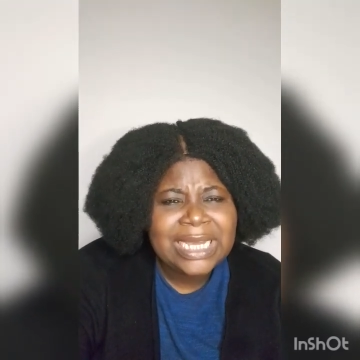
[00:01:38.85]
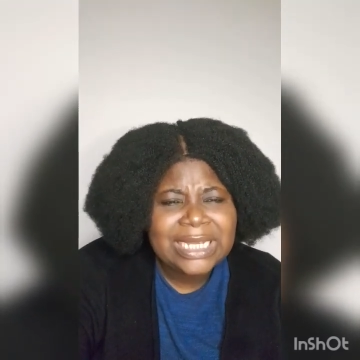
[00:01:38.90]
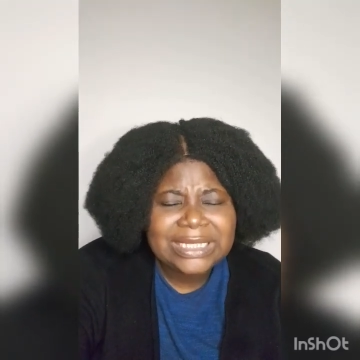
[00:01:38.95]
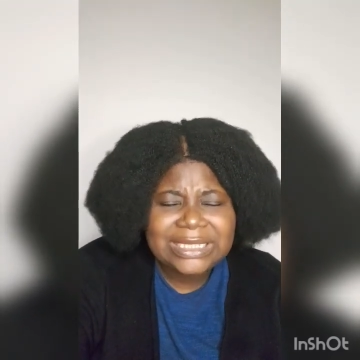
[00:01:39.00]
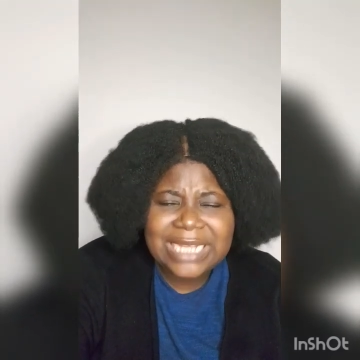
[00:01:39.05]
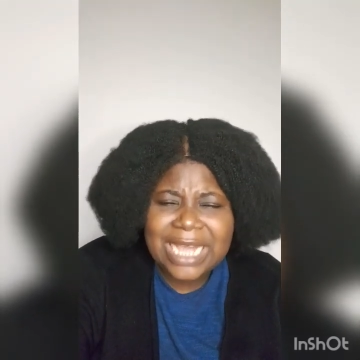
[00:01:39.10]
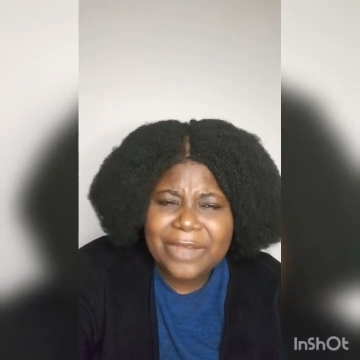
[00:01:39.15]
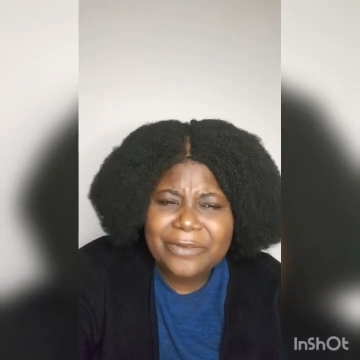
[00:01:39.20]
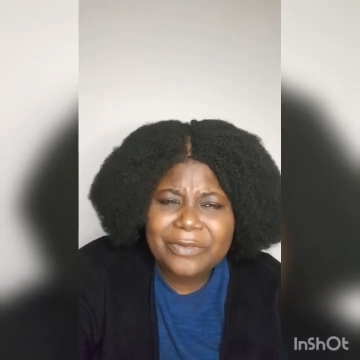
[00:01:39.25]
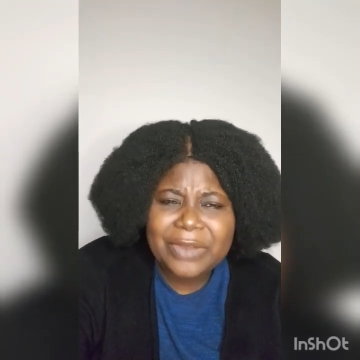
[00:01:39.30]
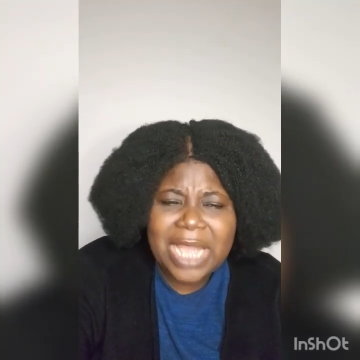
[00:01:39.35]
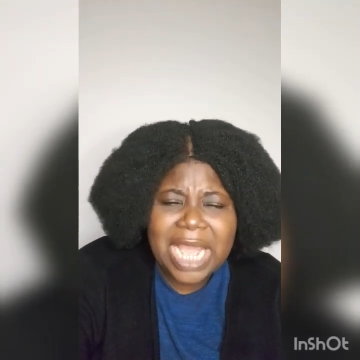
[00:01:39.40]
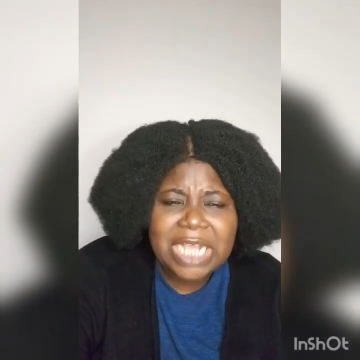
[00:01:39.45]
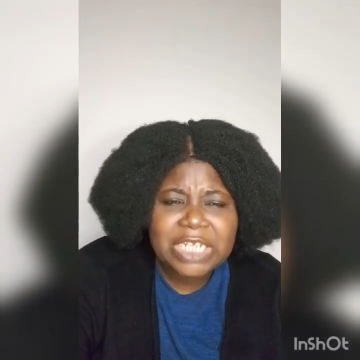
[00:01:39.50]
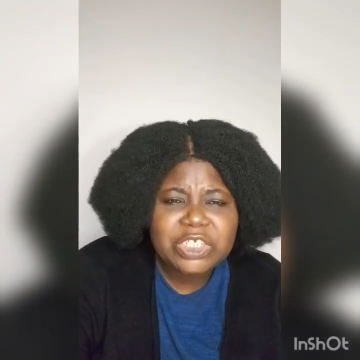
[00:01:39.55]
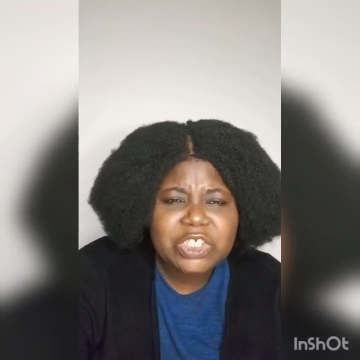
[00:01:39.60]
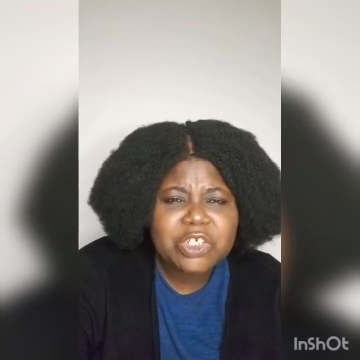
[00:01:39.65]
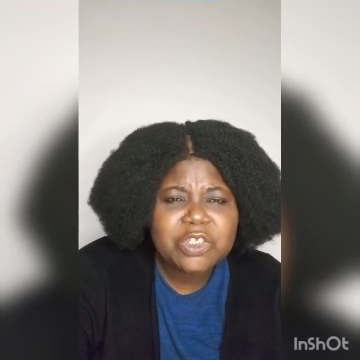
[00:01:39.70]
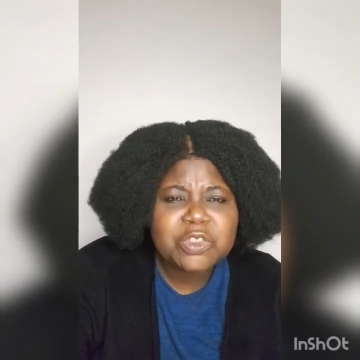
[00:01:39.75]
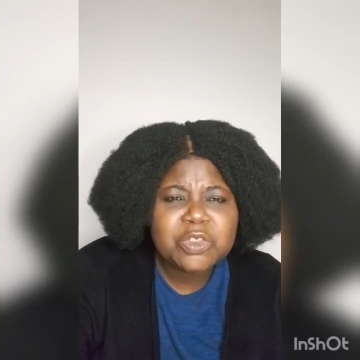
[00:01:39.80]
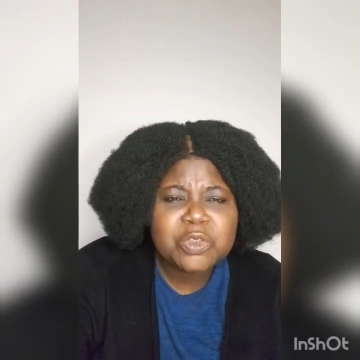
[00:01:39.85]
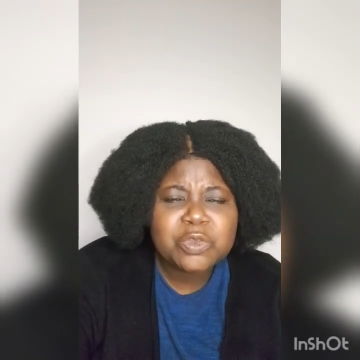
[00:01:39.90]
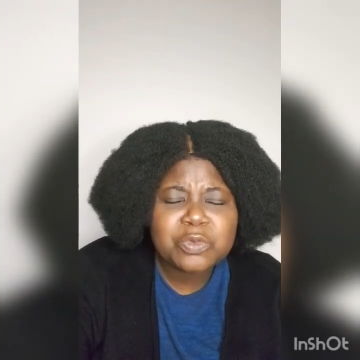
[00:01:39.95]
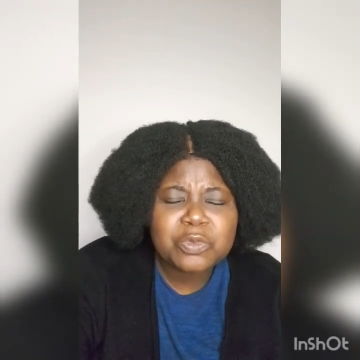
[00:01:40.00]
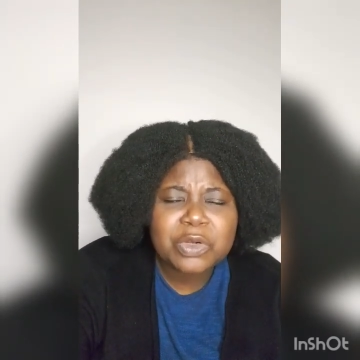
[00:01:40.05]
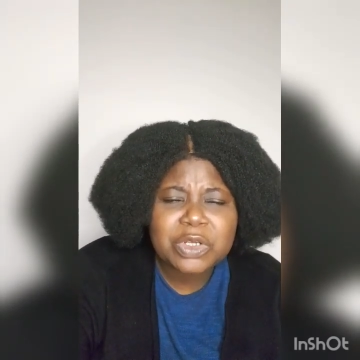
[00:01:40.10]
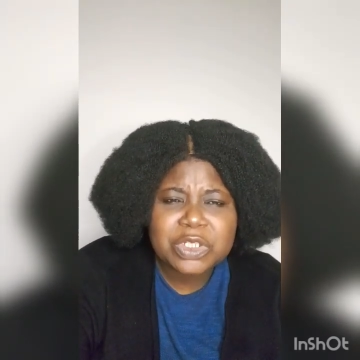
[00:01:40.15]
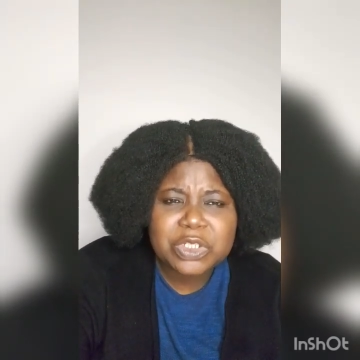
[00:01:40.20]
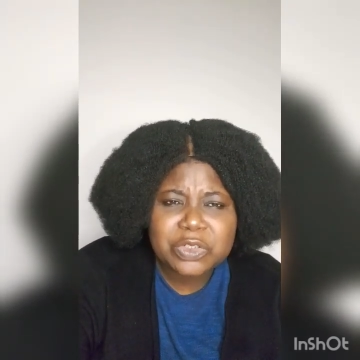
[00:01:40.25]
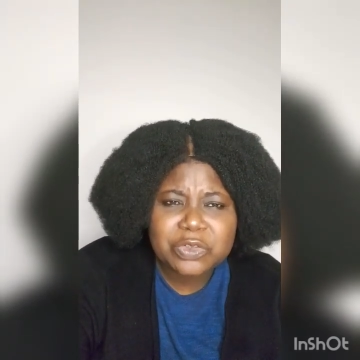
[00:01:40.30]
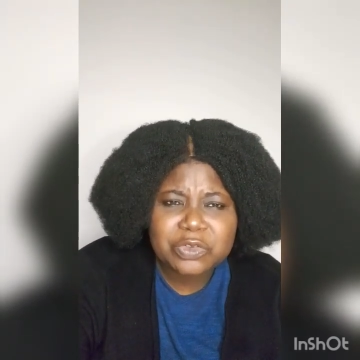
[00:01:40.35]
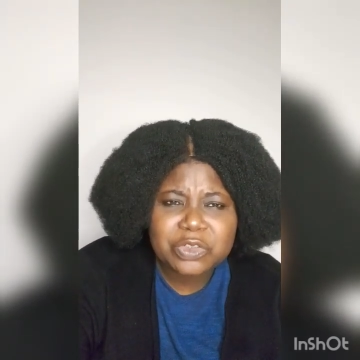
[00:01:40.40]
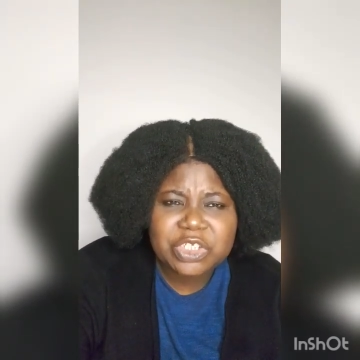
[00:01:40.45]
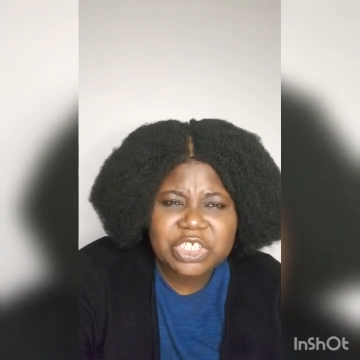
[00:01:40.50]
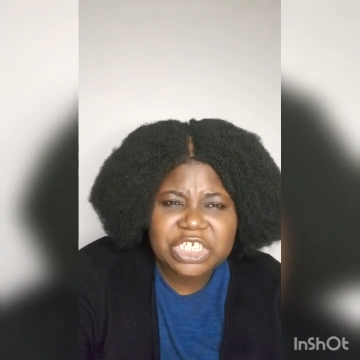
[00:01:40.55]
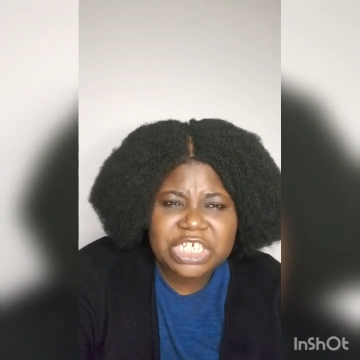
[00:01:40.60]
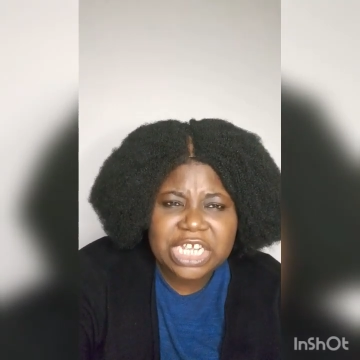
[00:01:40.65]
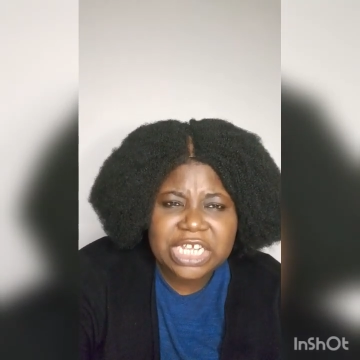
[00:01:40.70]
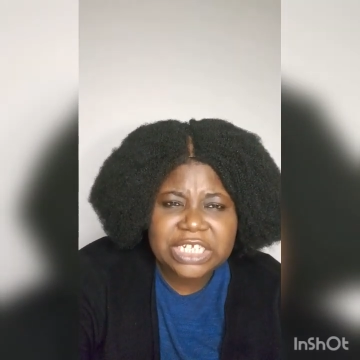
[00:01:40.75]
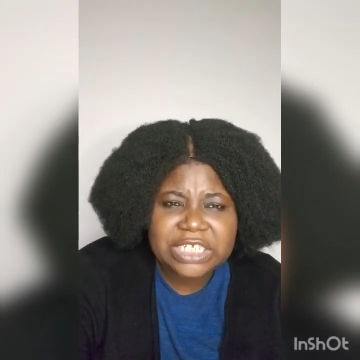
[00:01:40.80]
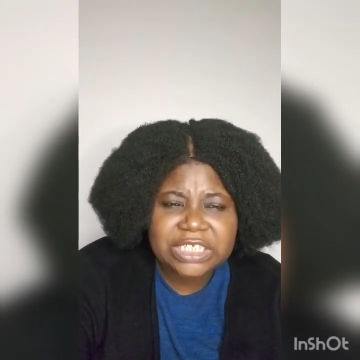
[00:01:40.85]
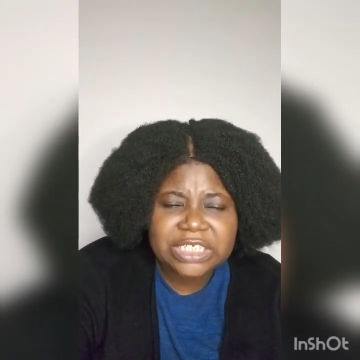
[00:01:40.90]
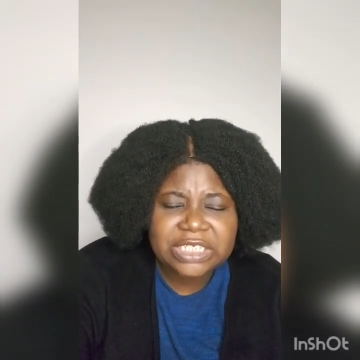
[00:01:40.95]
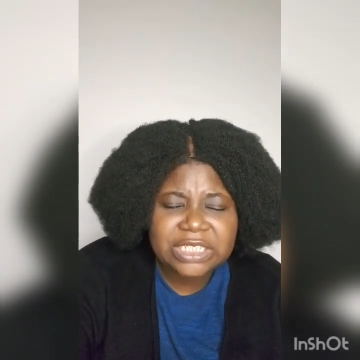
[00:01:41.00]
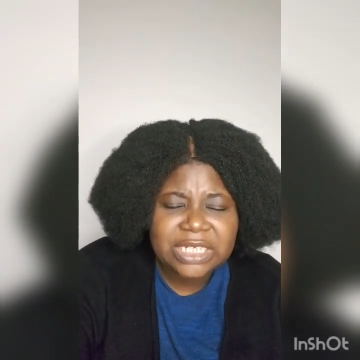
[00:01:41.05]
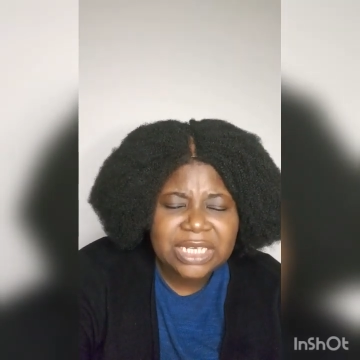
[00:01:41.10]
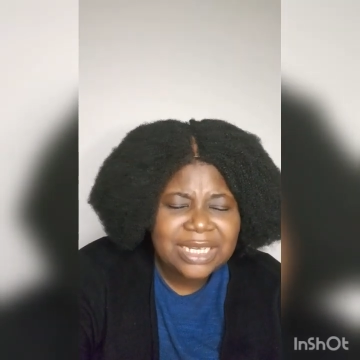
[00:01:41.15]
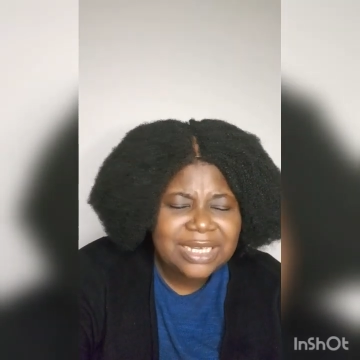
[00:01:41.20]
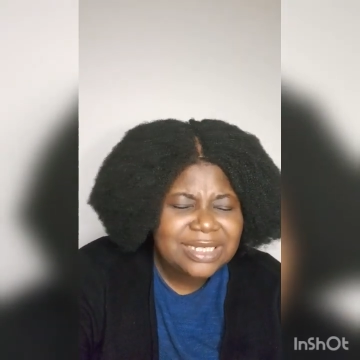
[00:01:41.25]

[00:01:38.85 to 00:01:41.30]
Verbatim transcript: their reaction towards you change.